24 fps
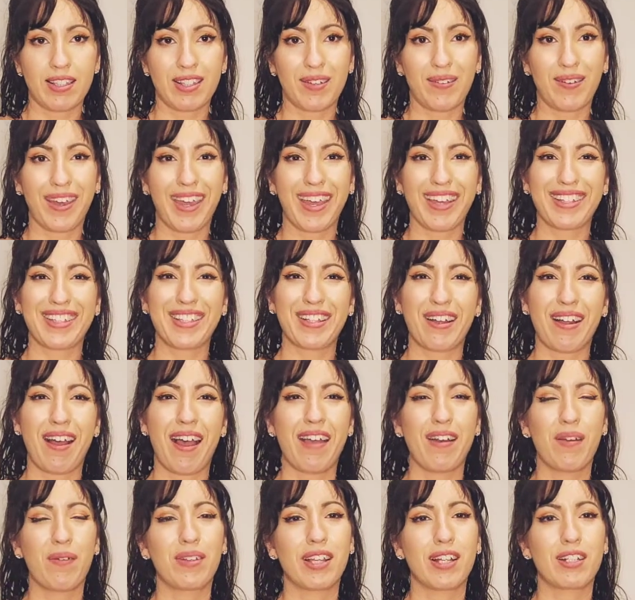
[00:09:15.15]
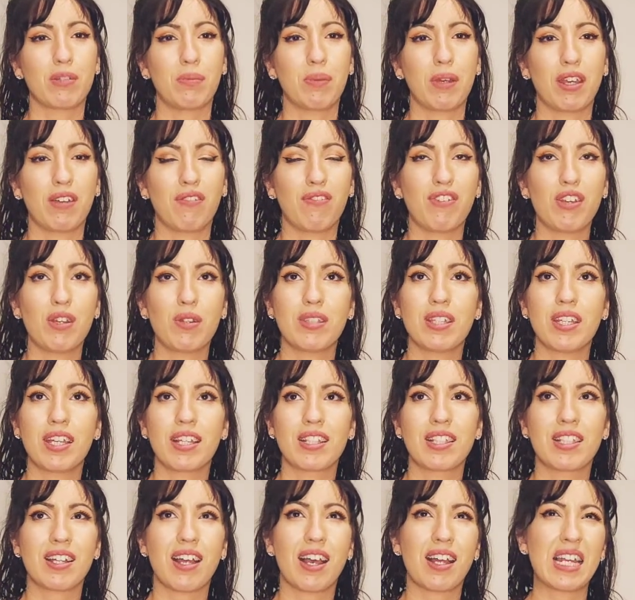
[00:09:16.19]
Okay, so I don't want that to be confusing.
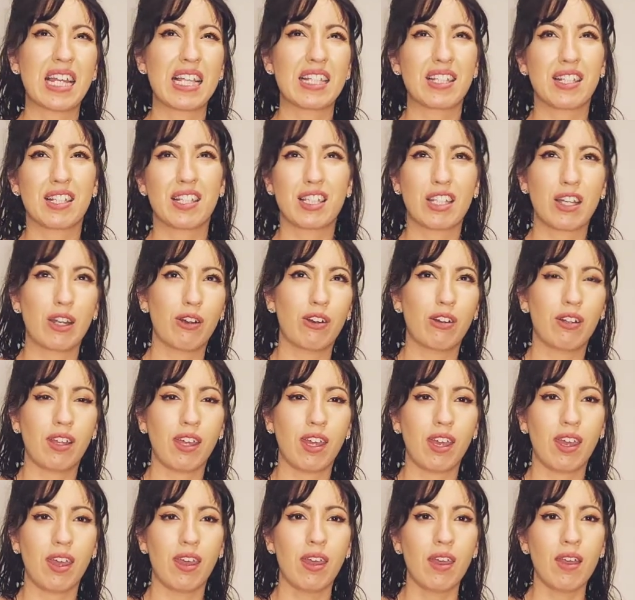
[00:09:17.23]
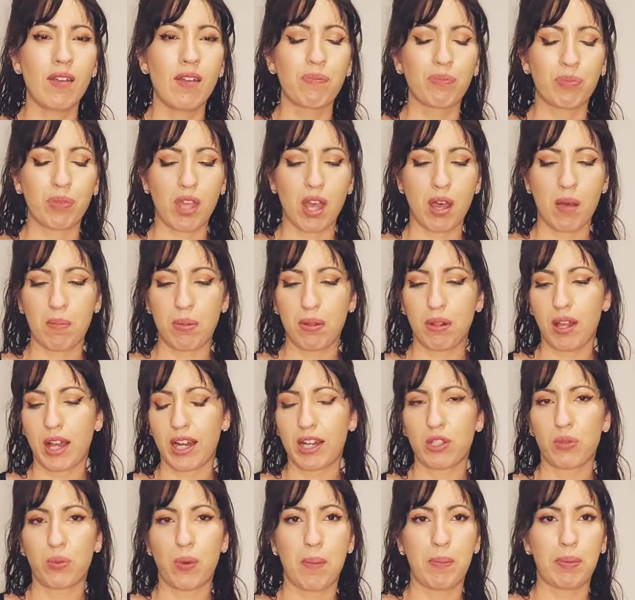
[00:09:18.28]
It's not necessarily
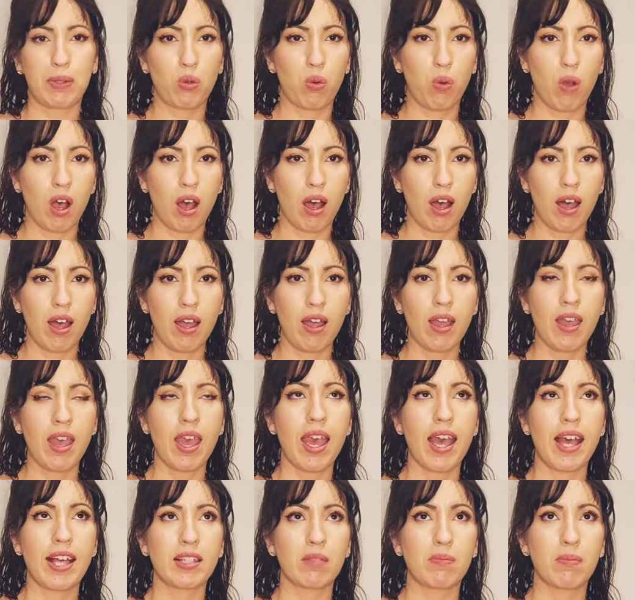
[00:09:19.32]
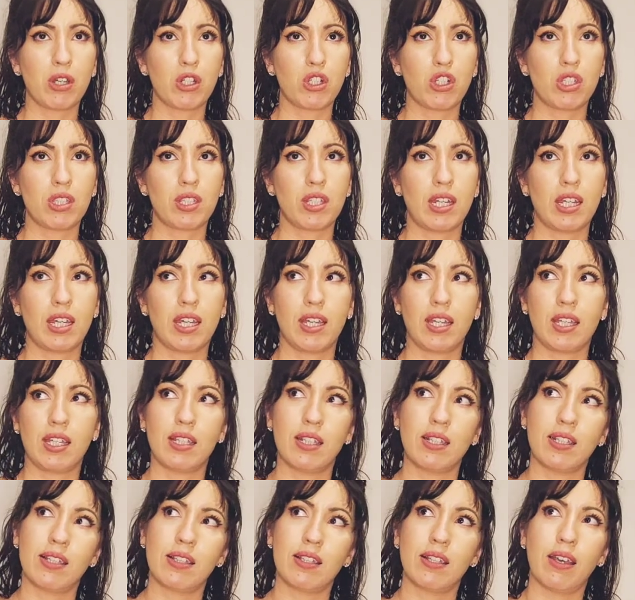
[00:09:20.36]
Pilates repertoire as much as it
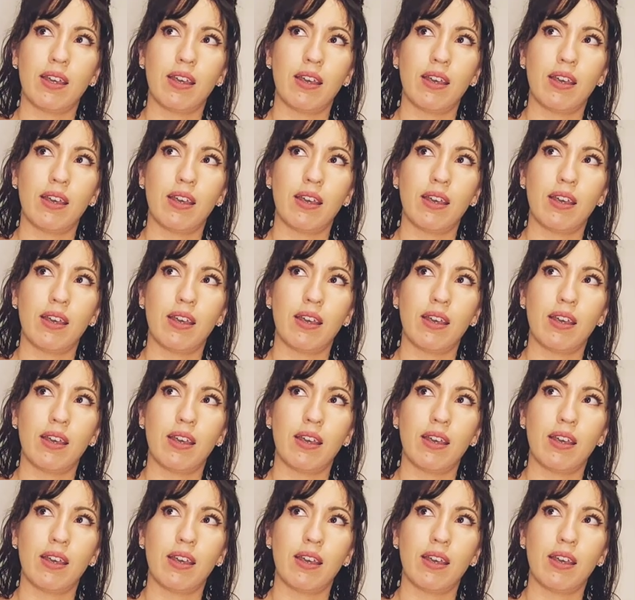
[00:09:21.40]
is